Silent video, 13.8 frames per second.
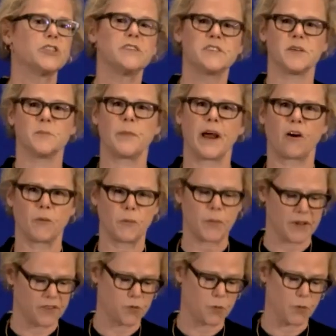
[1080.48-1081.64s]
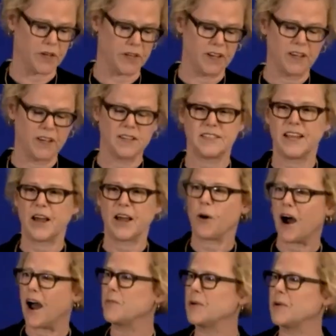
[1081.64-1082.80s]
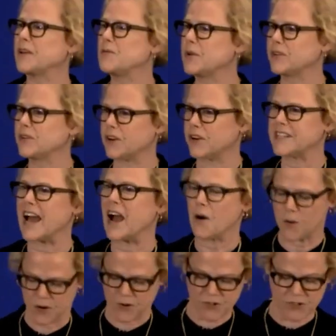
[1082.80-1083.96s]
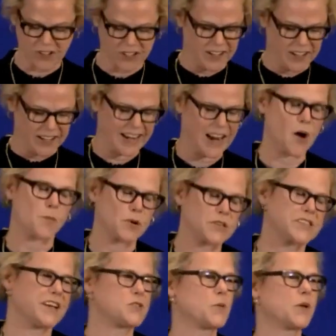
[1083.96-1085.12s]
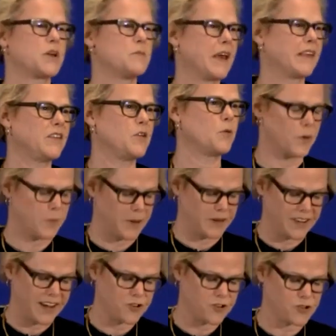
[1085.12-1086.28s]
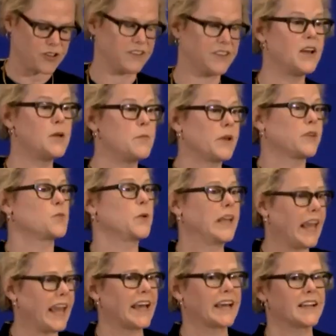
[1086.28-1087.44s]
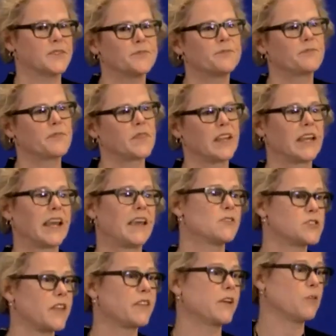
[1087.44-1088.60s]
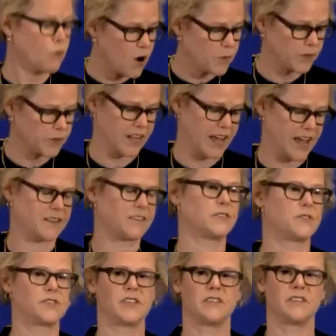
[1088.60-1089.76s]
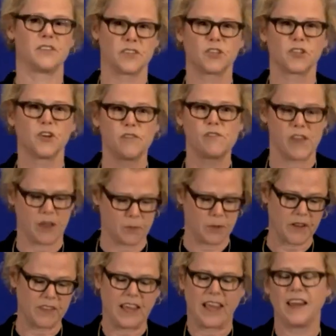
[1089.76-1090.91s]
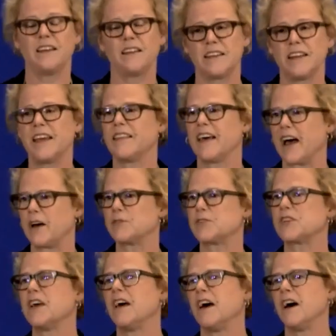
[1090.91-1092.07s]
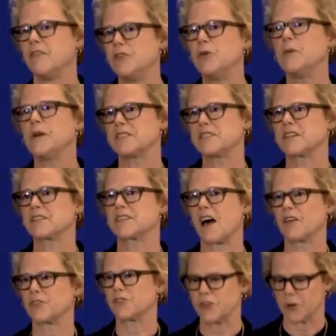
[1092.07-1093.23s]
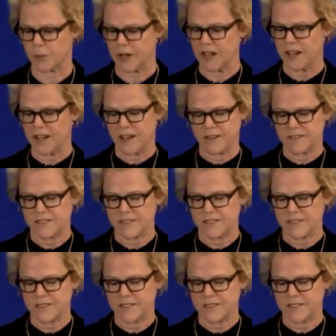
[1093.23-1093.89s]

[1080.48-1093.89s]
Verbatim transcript: porches and parapets, we see how high we can build our towers and how precise we can make the ornamentation because we can. And again, there's nothing wrong with that. It's, it's a good thing. But at the end of the day, the house of humanistic scholarship